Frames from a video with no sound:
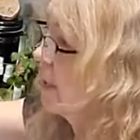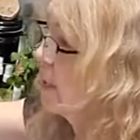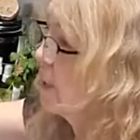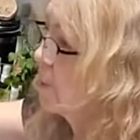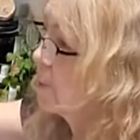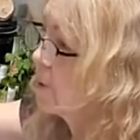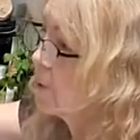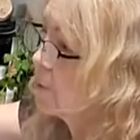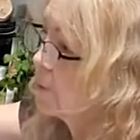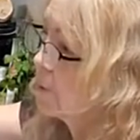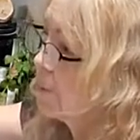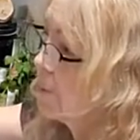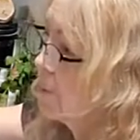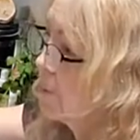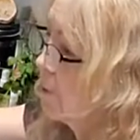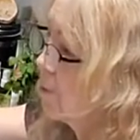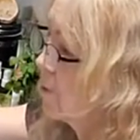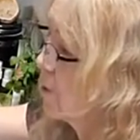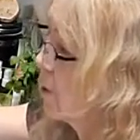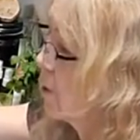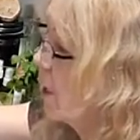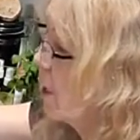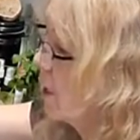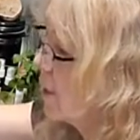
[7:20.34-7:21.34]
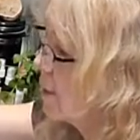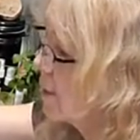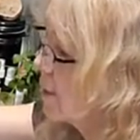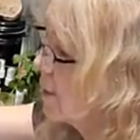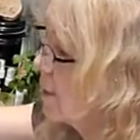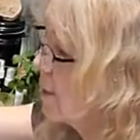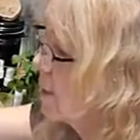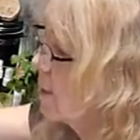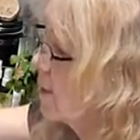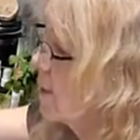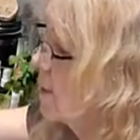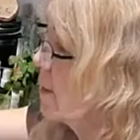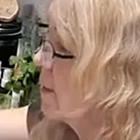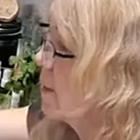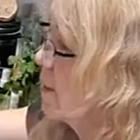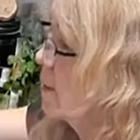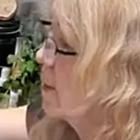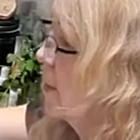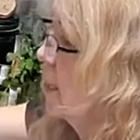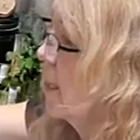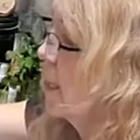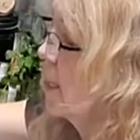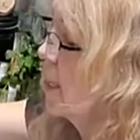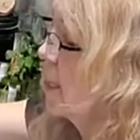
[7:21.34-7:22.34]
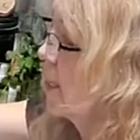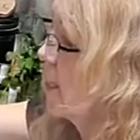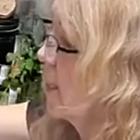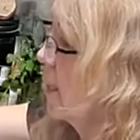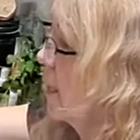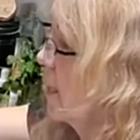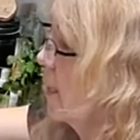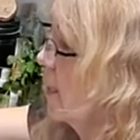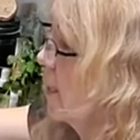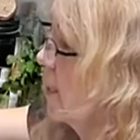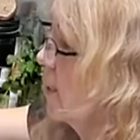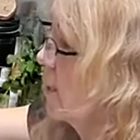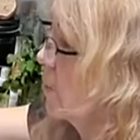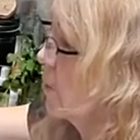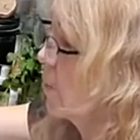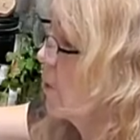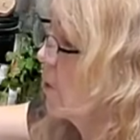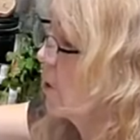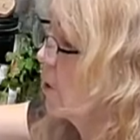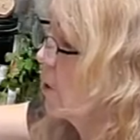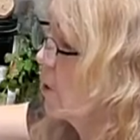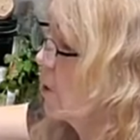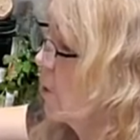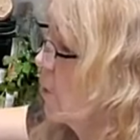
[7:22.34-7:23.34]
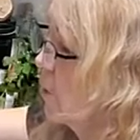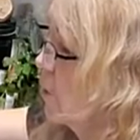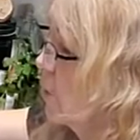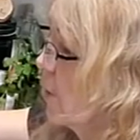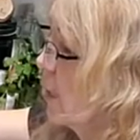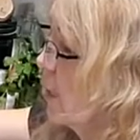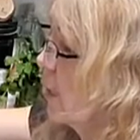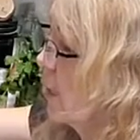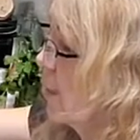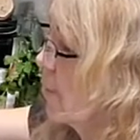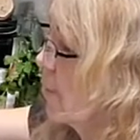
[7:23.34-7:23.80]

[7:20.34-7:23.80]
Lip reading: help to remove toxins. They help to